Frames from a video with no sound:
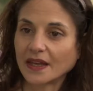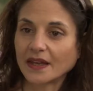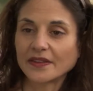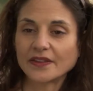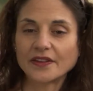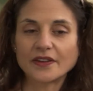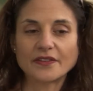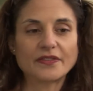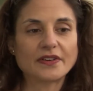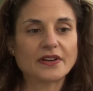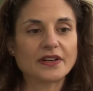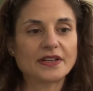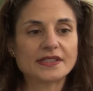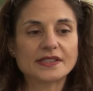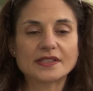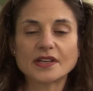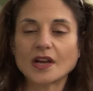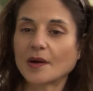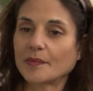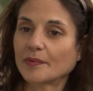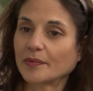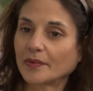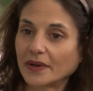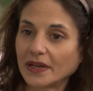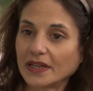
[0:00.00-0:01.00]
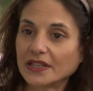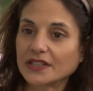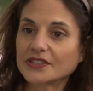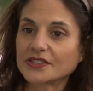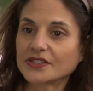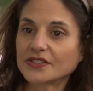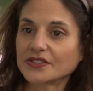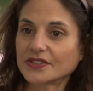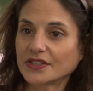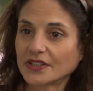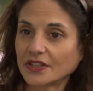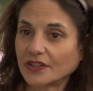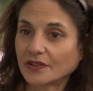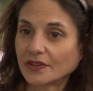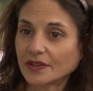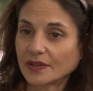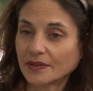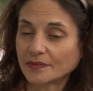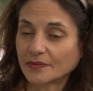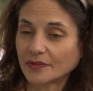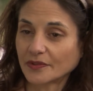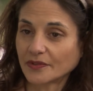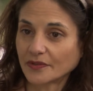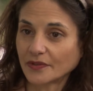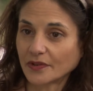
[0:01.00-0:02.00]
There are various operations that you
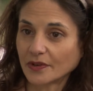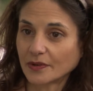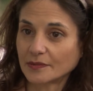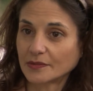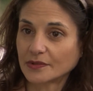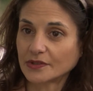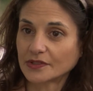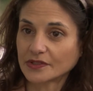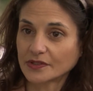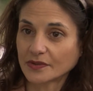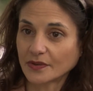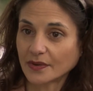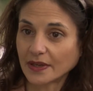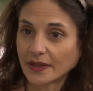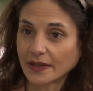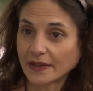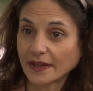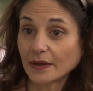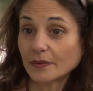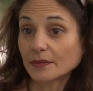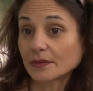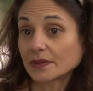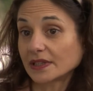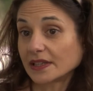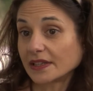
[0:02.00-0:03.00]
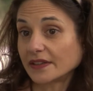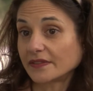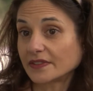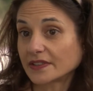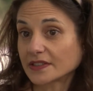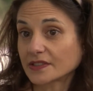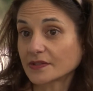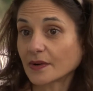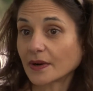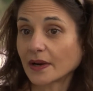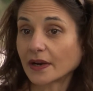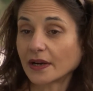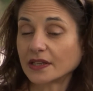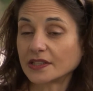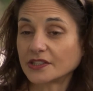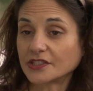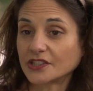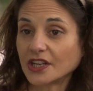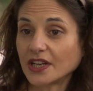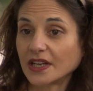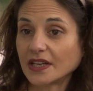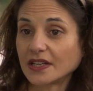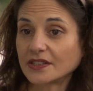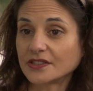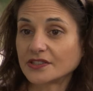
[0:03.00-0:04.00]
can perform to a square that would leave the square
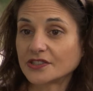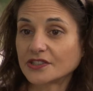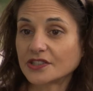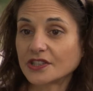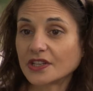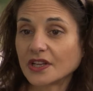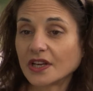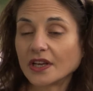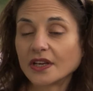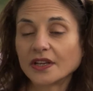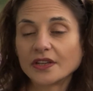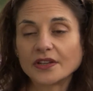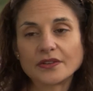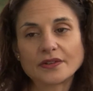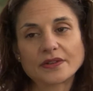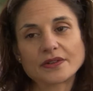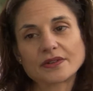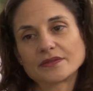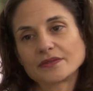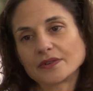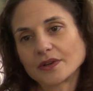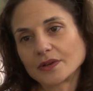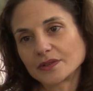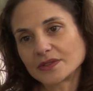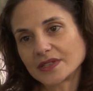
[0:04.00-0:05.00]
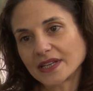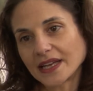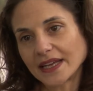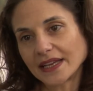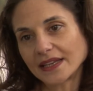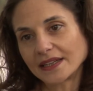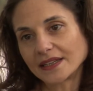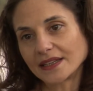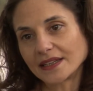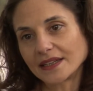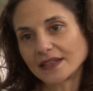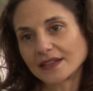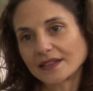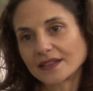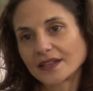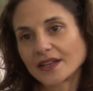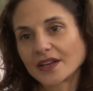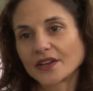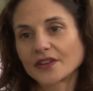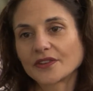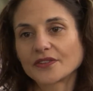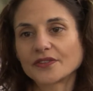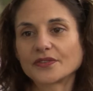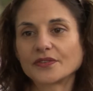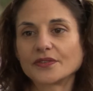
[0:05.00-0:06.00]
unchanged. You can rotate it
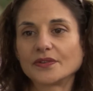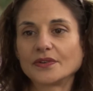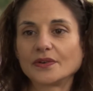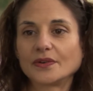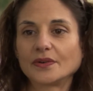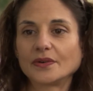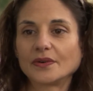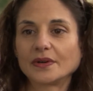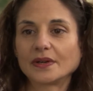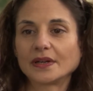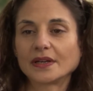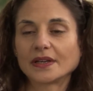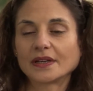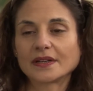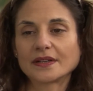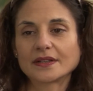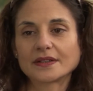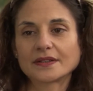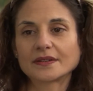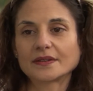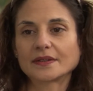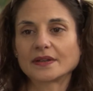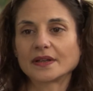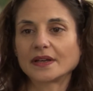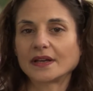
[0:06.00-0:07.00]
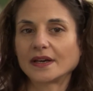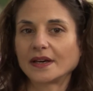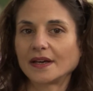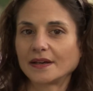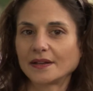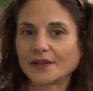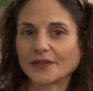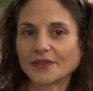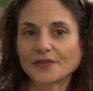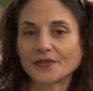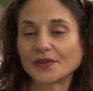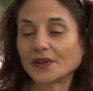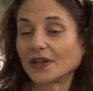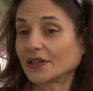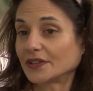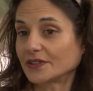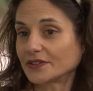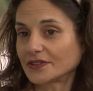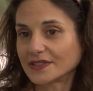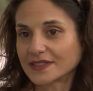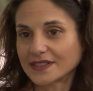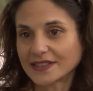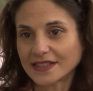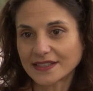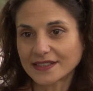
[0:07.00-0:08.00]
through uh, three
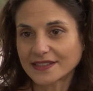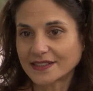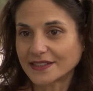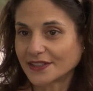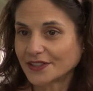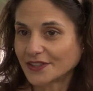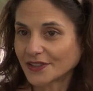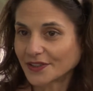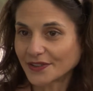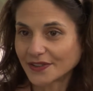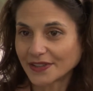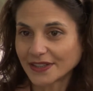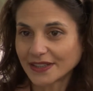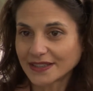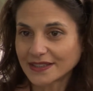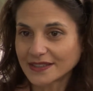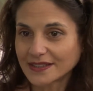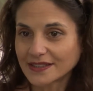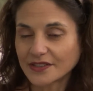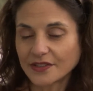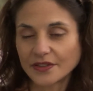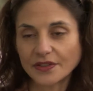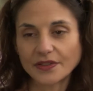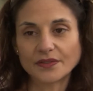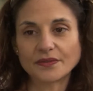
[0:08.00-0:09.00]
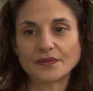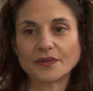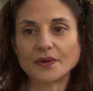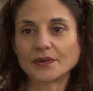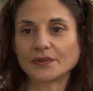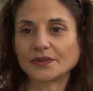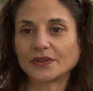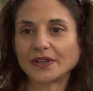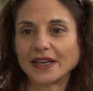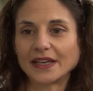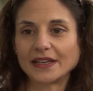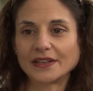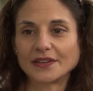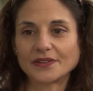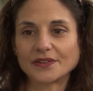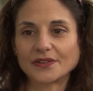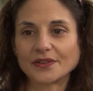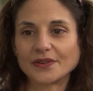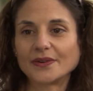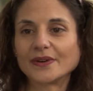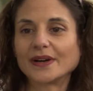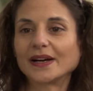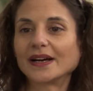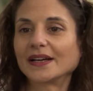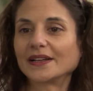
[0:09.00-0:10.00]
hundred sixty degrees. You can rotate it
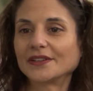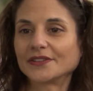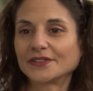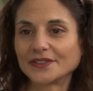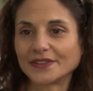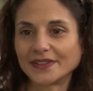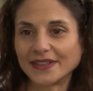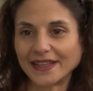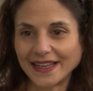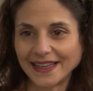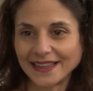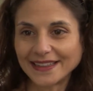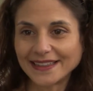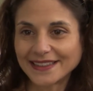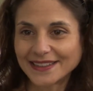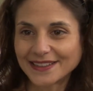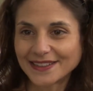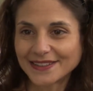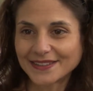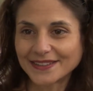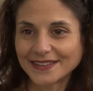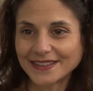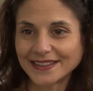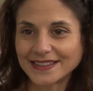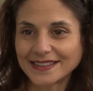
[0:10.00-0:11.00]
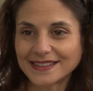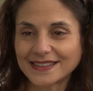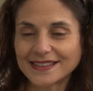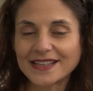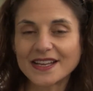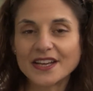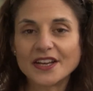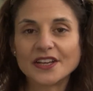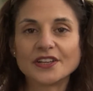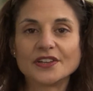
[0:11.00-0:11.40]
through one hundred eighty degrees.